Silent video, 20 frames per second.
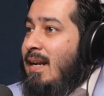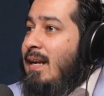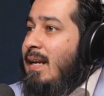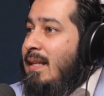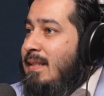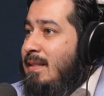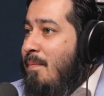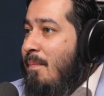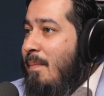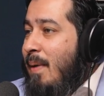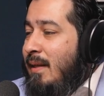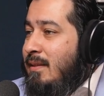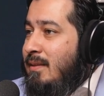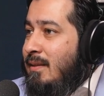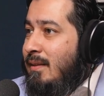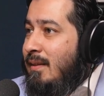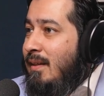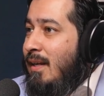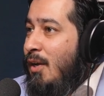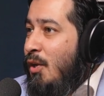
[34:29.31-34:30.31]
Let's
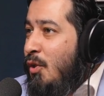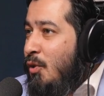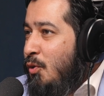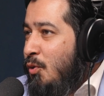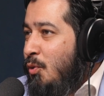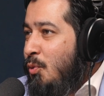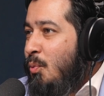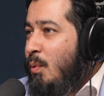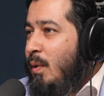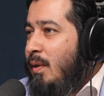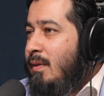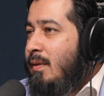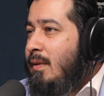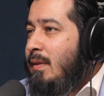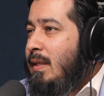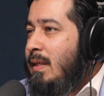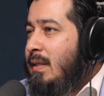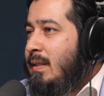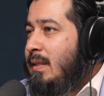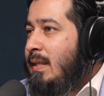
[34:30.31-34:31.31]
imagine
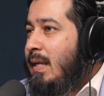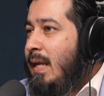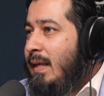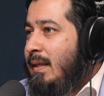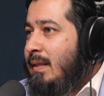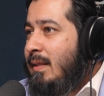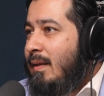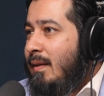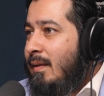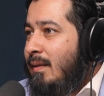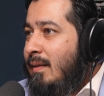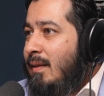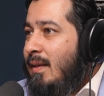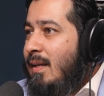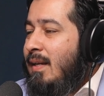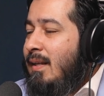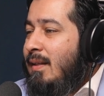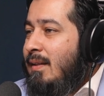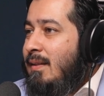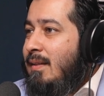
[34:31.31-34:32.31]
200 years later,
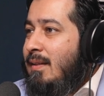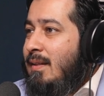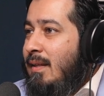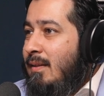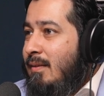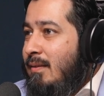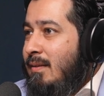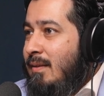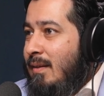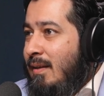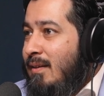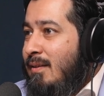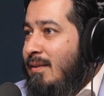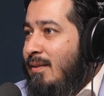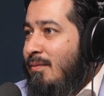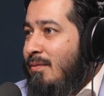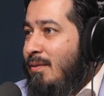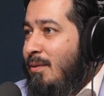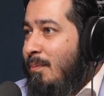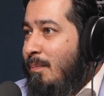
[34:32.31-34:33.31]
this
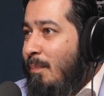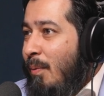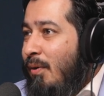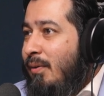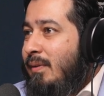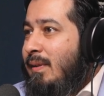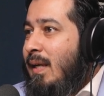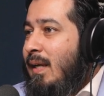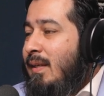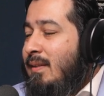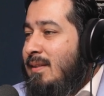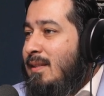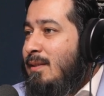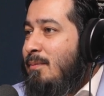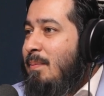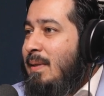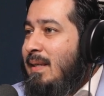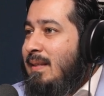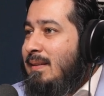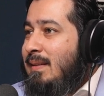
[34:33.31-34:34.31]
interview podcast is
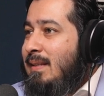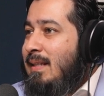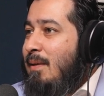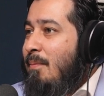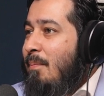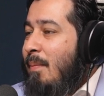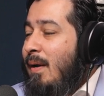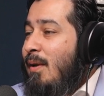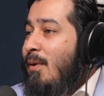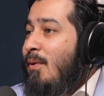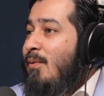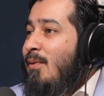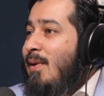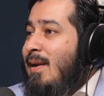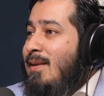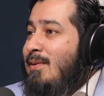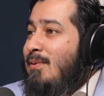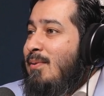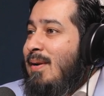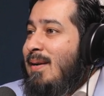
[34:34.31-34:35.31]
being seen by your
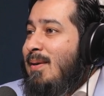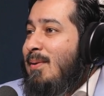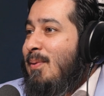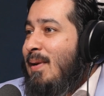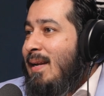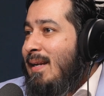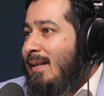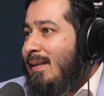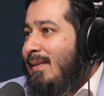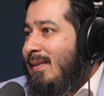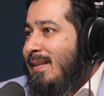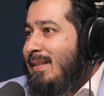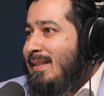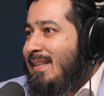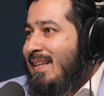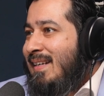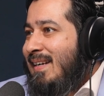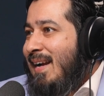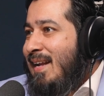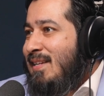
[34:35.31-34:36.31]
great
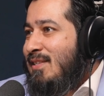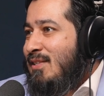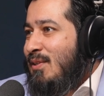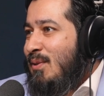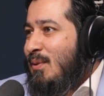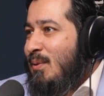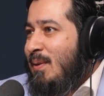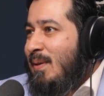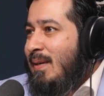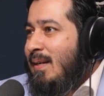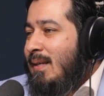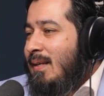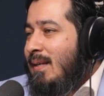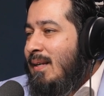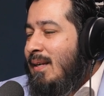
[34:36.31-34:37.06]
grandchildren.